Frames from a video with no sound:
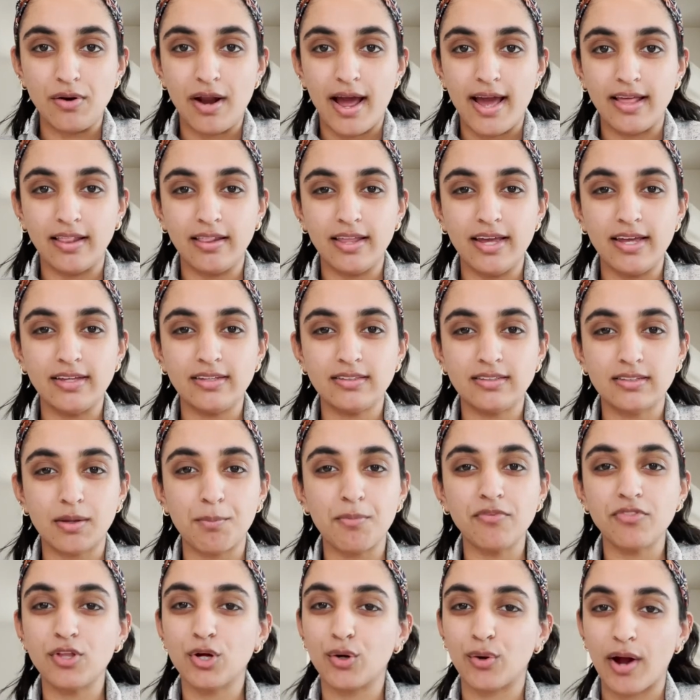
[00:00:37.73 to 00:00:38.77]
I lay some of
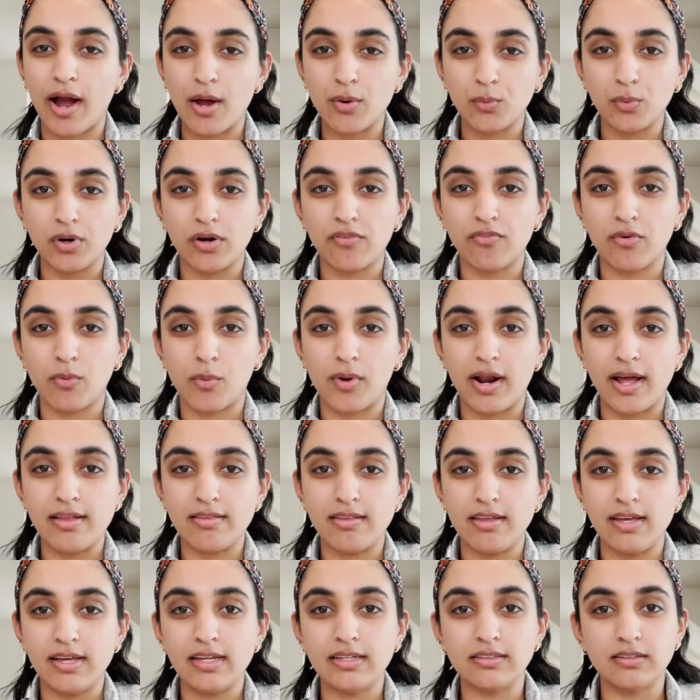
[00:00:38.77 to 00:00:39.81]
the groundwork for what I
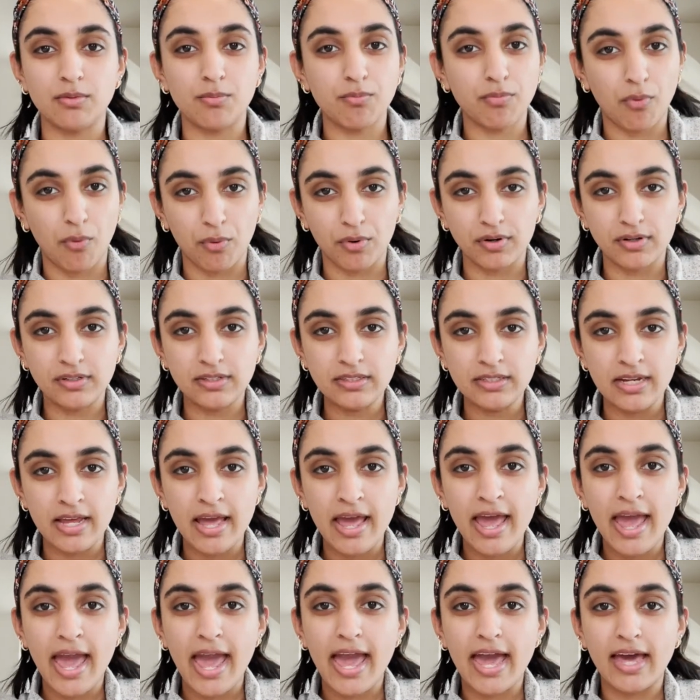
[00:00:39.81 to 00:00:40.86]
think is important,
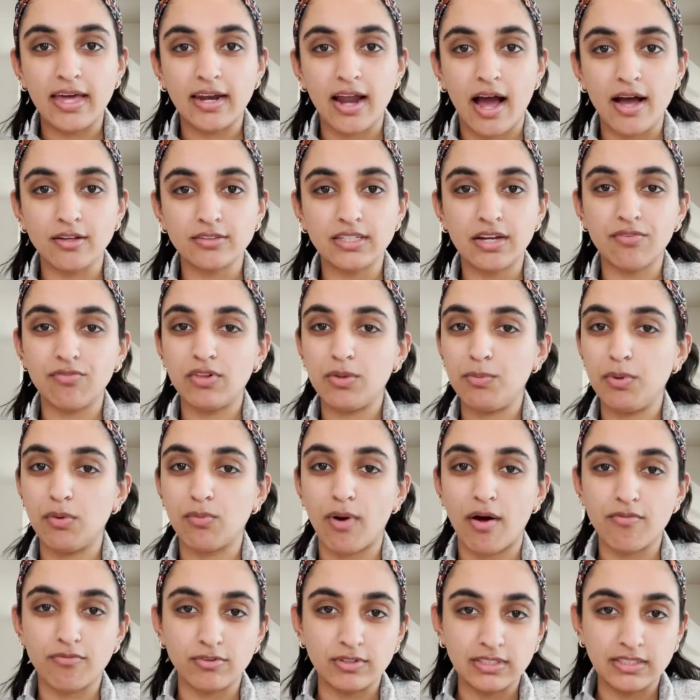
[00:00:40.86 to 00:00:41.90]
and I'll definitely be
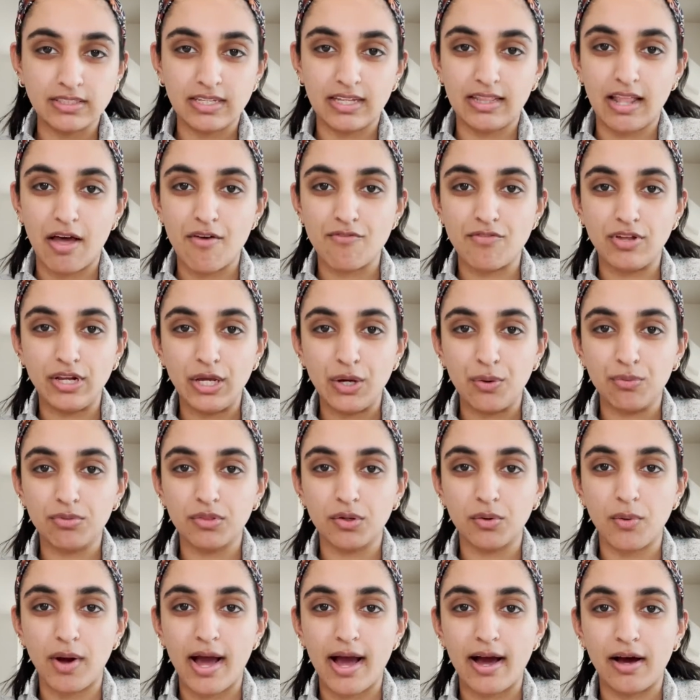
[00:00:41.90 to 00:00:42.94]
referencing that video
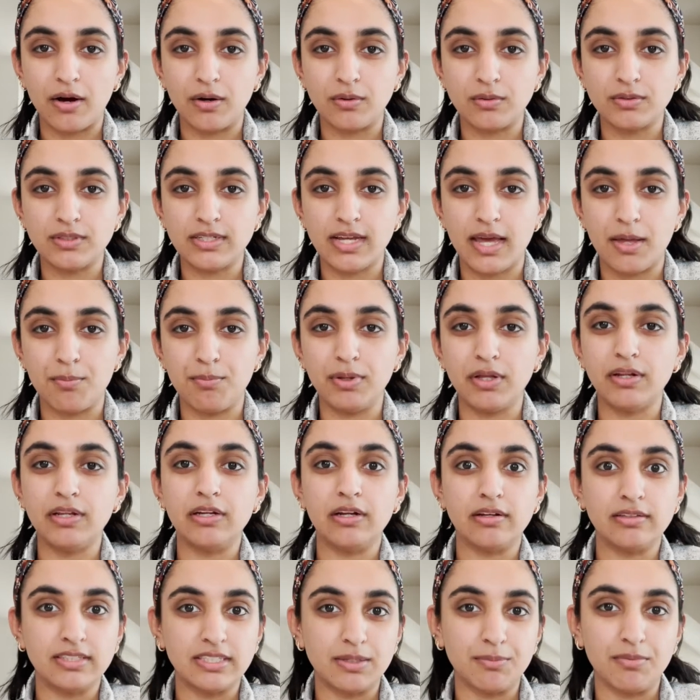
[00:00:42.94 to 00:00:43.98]
throughout and building
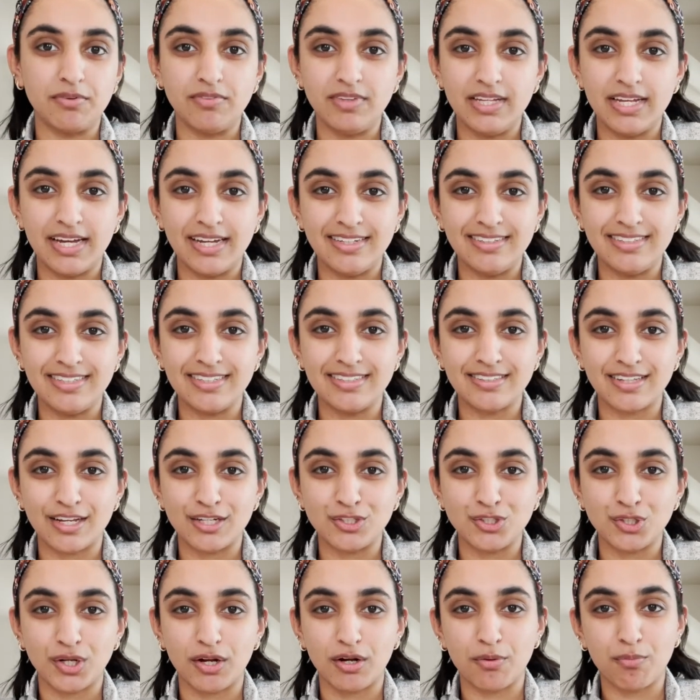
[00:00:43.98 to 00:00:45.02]
on some of the ideas I
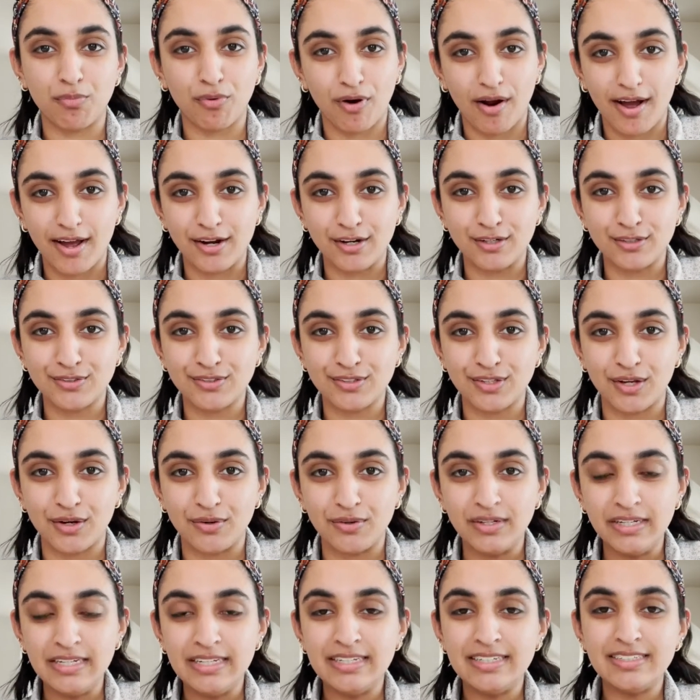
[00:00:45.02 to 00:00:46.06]
shared prior. So
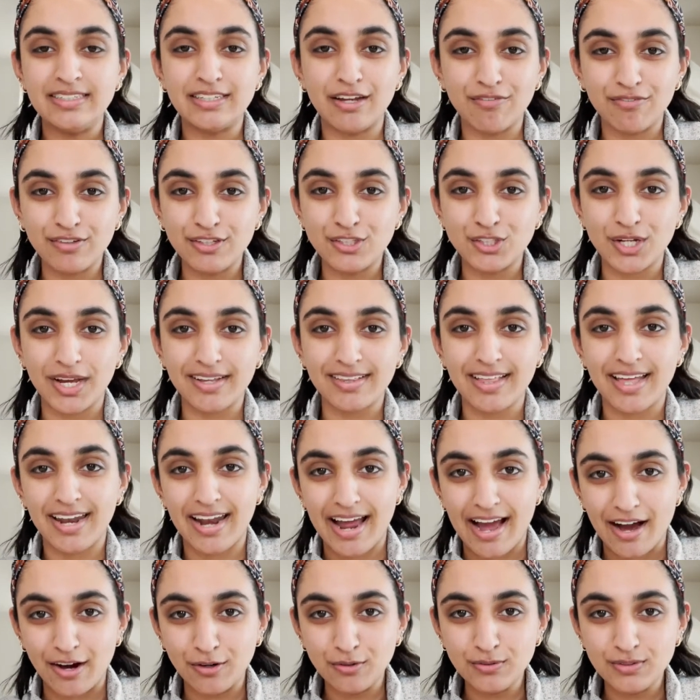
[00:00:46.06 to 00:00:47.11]
definitely check that
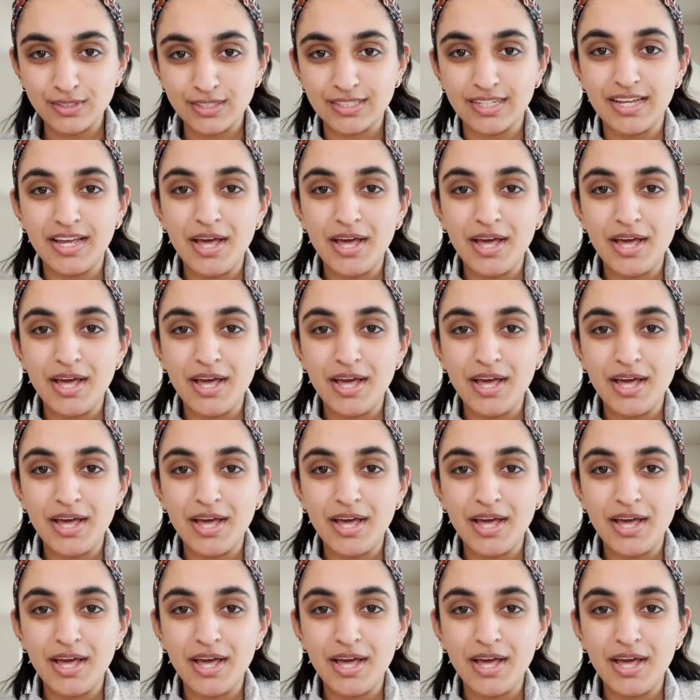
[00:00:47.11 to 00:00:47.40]
out.